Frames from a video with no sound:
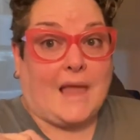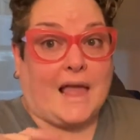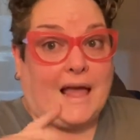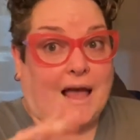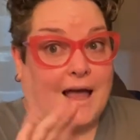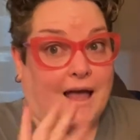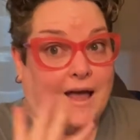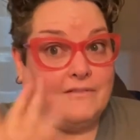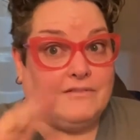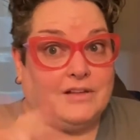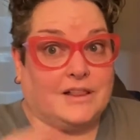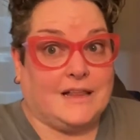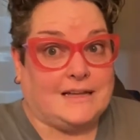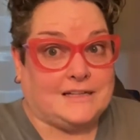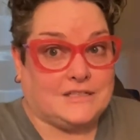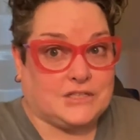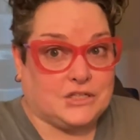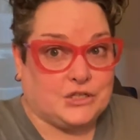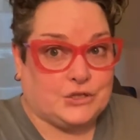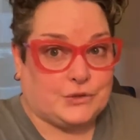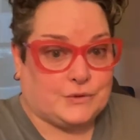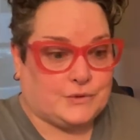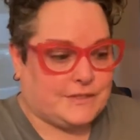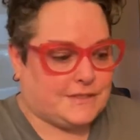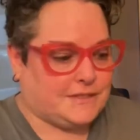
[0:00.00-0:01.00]
I have a lot to
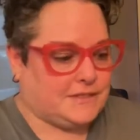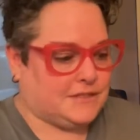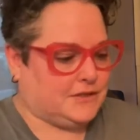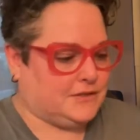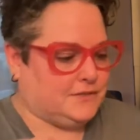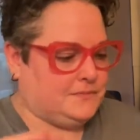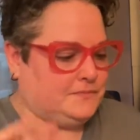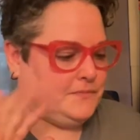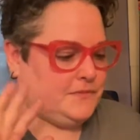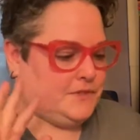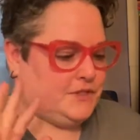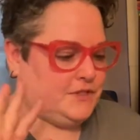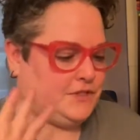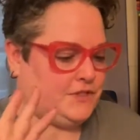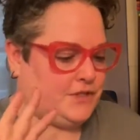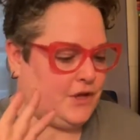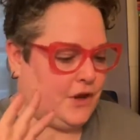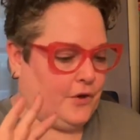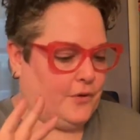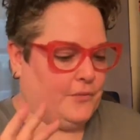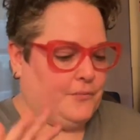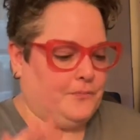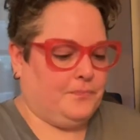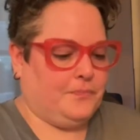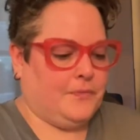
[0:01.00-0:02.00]
do still.
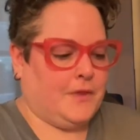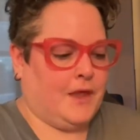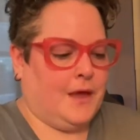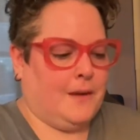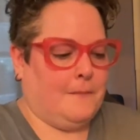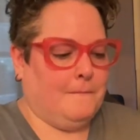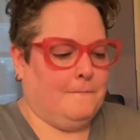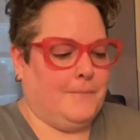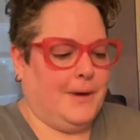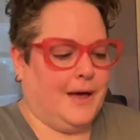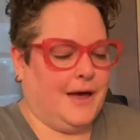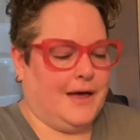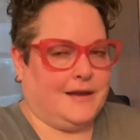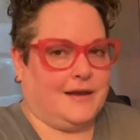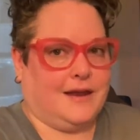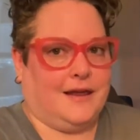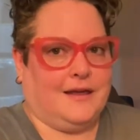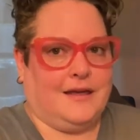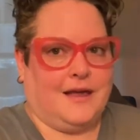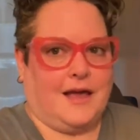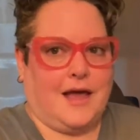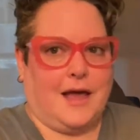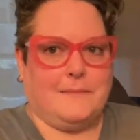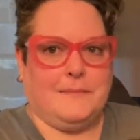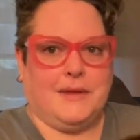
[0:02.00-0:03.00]
So, but
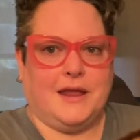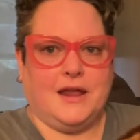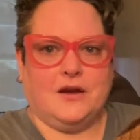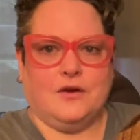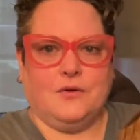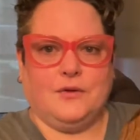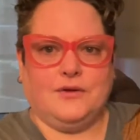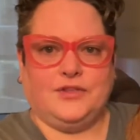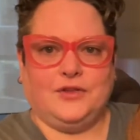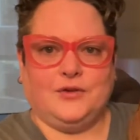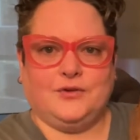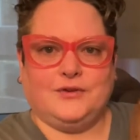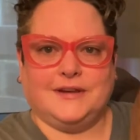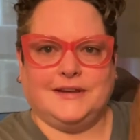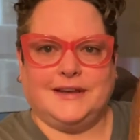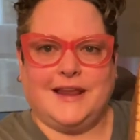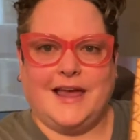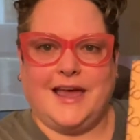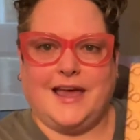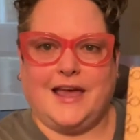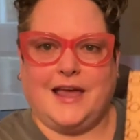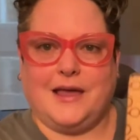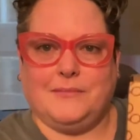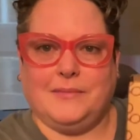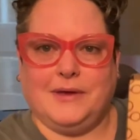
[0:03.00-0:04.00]
I'm here with you
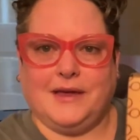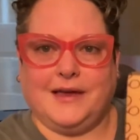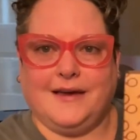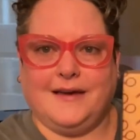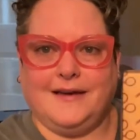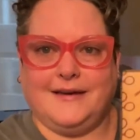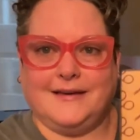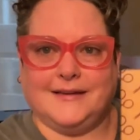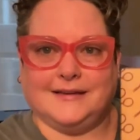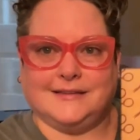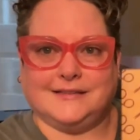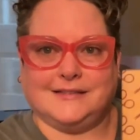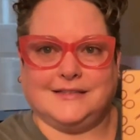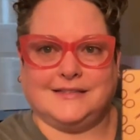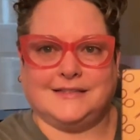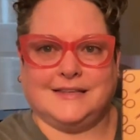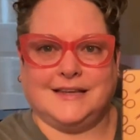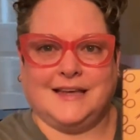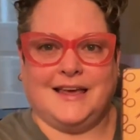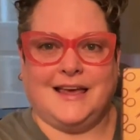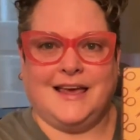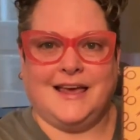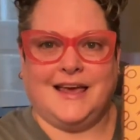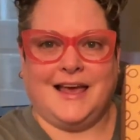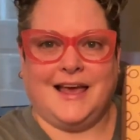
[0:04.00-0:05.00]
today because
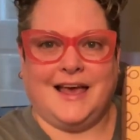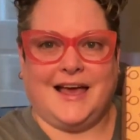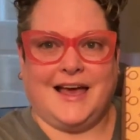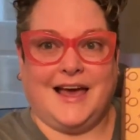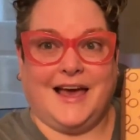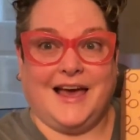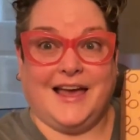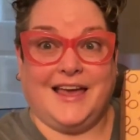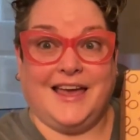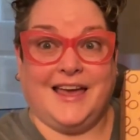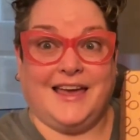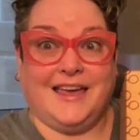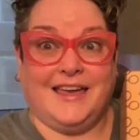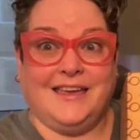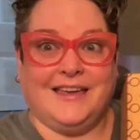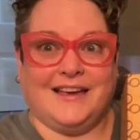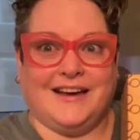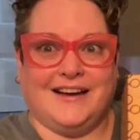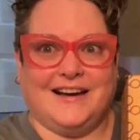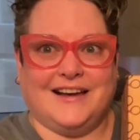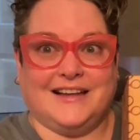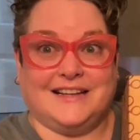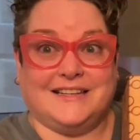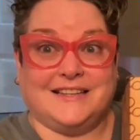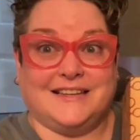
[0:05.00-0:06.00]
I
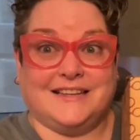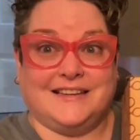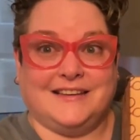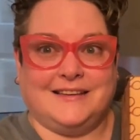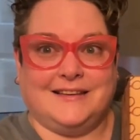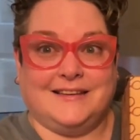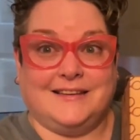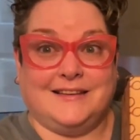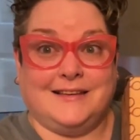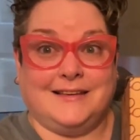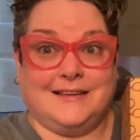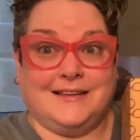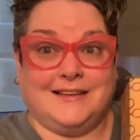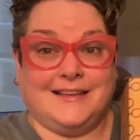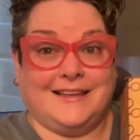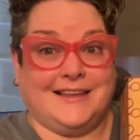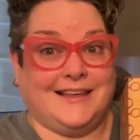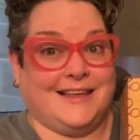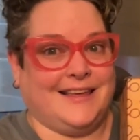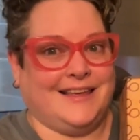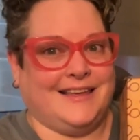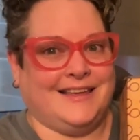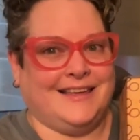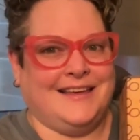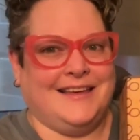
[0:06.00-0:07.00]
got
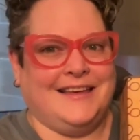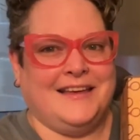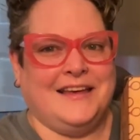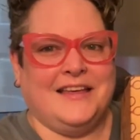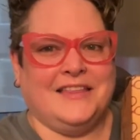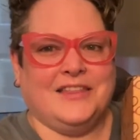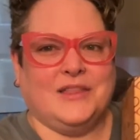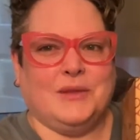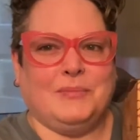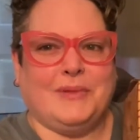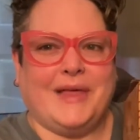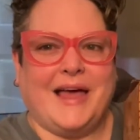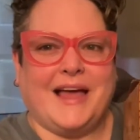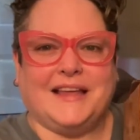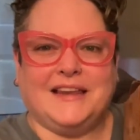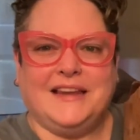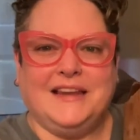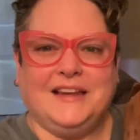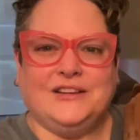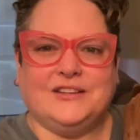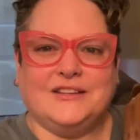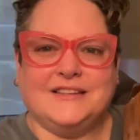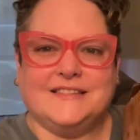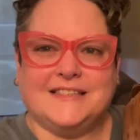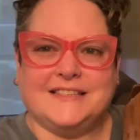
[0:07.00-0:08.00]
the Black
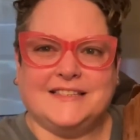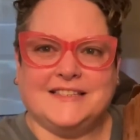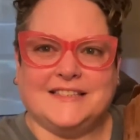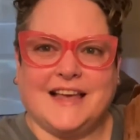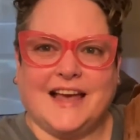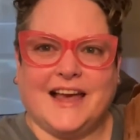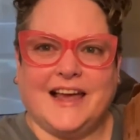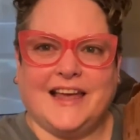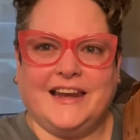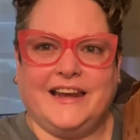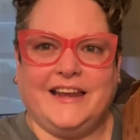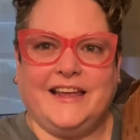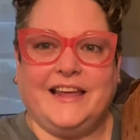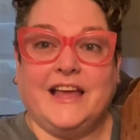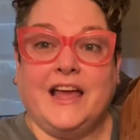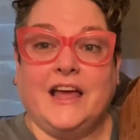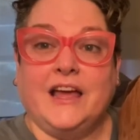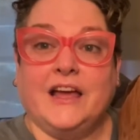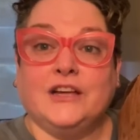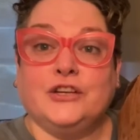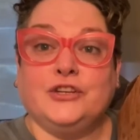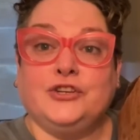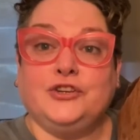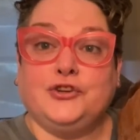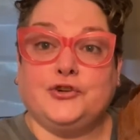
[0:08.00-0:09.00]
Needle Society
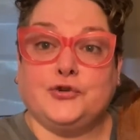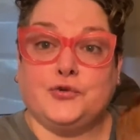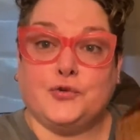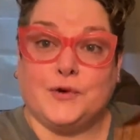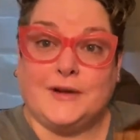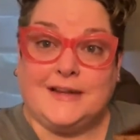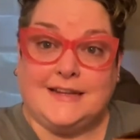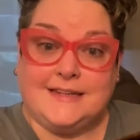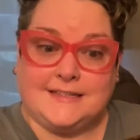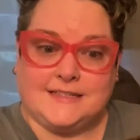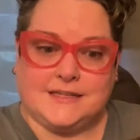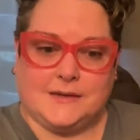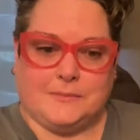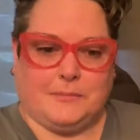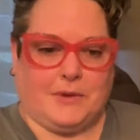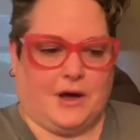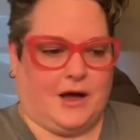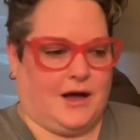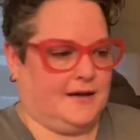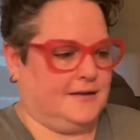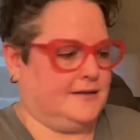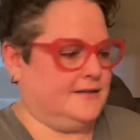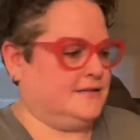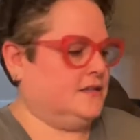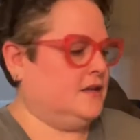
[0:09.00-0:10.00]
treat
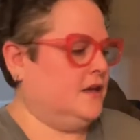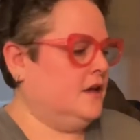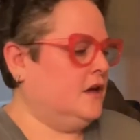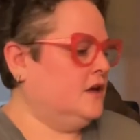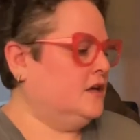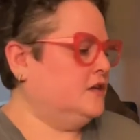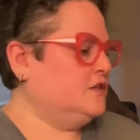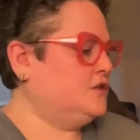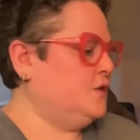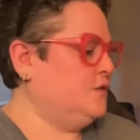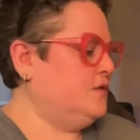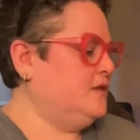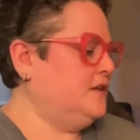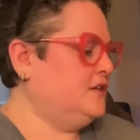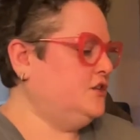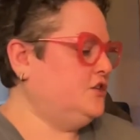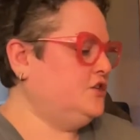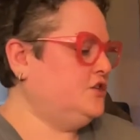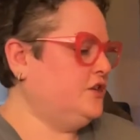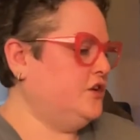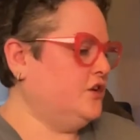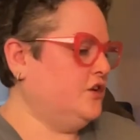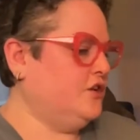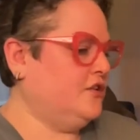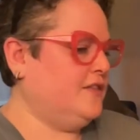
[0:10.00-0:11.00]
box. So this
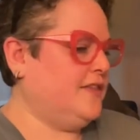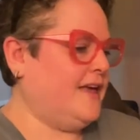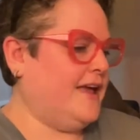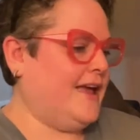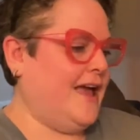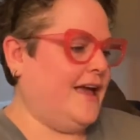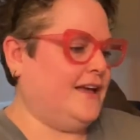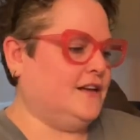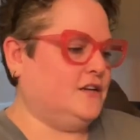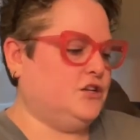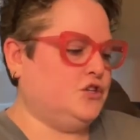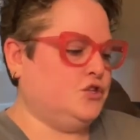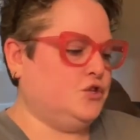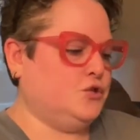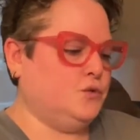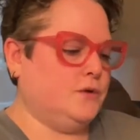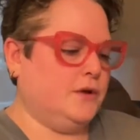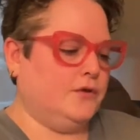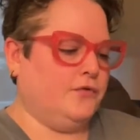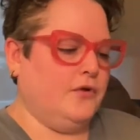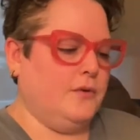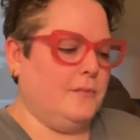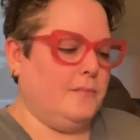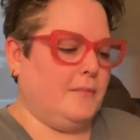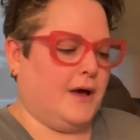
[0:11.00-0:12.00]
year they had two
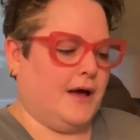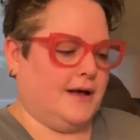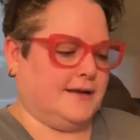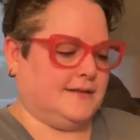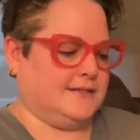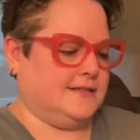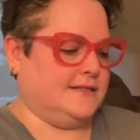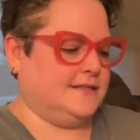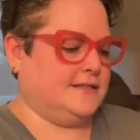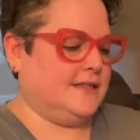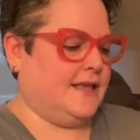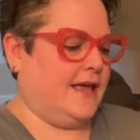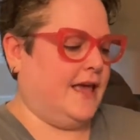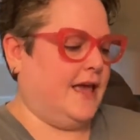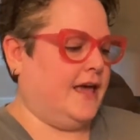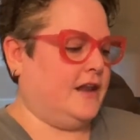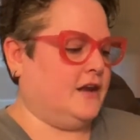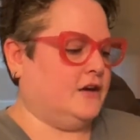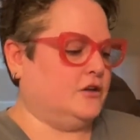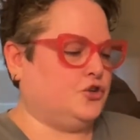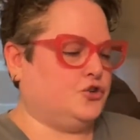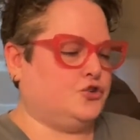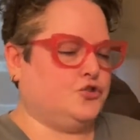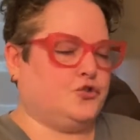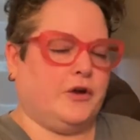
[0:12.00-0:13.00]
different boxes. They had a
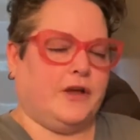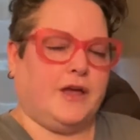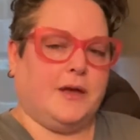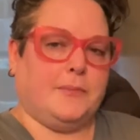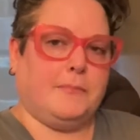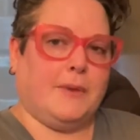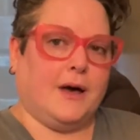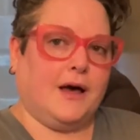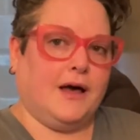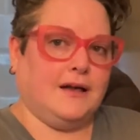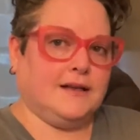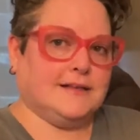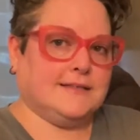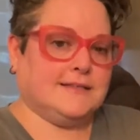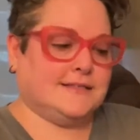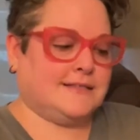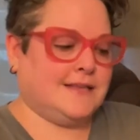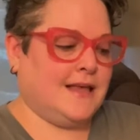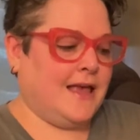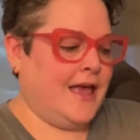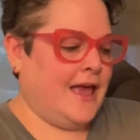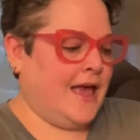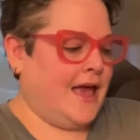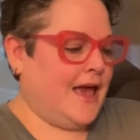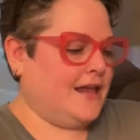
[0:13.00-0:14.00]
trick box
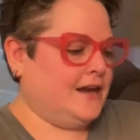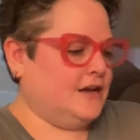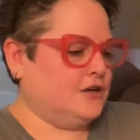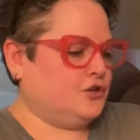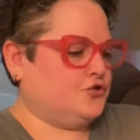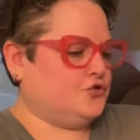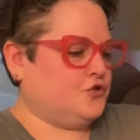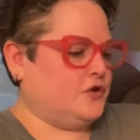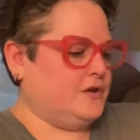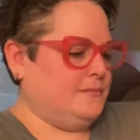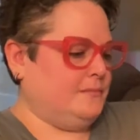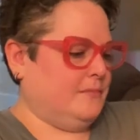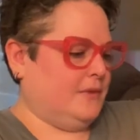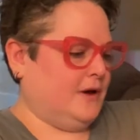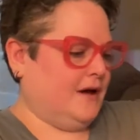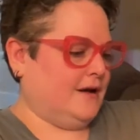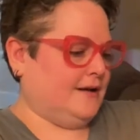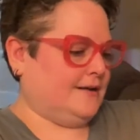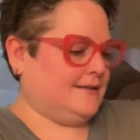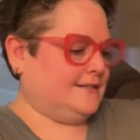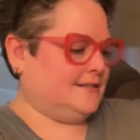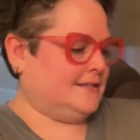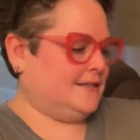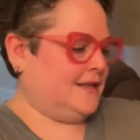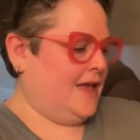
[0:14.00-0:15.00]
and a treat
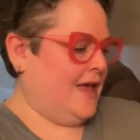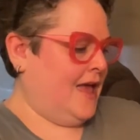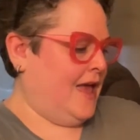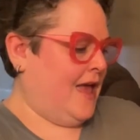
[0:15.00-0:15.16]
box.